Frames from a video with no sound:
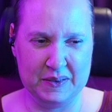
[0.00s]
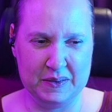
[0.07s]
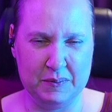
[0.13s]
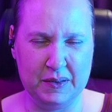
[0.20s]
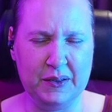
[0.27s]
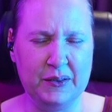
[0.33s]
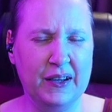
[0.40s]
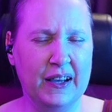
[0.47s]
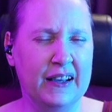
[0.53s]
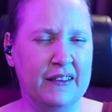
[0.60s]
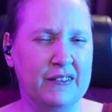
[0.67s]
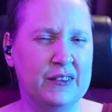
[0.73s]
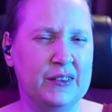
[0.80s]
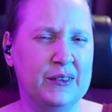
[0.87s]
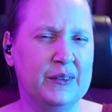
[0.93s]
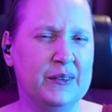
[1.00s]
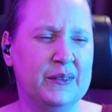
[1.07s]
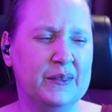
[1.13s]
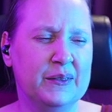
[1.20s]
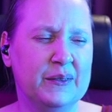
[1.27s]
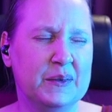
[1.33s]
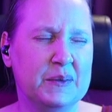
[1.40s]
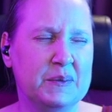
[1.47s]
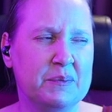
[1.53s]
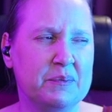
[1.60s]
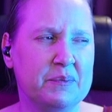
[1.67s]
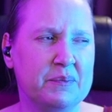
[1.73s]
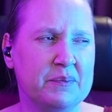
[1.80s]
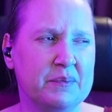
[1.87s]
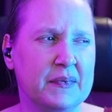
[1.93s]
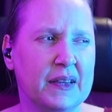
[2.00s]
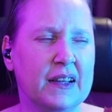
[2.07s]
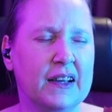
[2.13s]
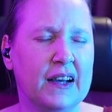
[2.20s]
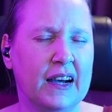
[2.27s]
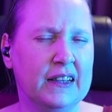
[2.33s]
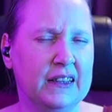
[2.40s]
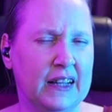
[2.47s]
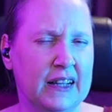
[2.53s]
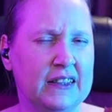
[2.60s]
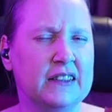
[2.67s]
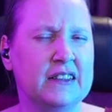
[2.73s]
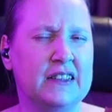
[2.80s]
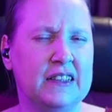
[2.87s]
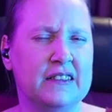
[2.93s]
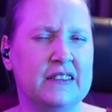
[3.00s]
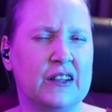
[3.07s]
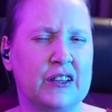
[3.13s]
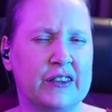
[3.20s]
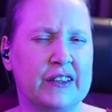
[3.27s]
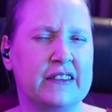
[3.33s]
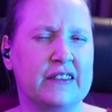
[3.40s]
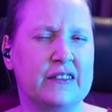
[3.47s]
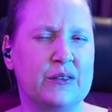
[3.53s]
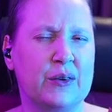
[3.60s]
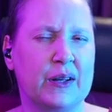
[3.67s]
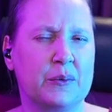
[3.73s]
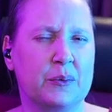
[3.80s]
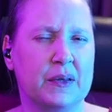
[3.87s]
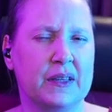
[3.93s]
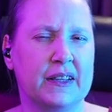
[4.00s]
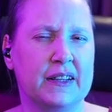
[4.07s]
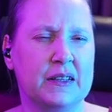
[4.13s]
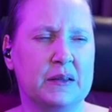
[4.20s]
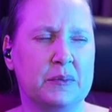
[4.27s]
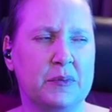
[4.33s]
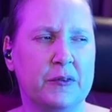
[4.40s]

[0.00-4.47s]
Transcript: But you have to. I like that he's not that strict with it.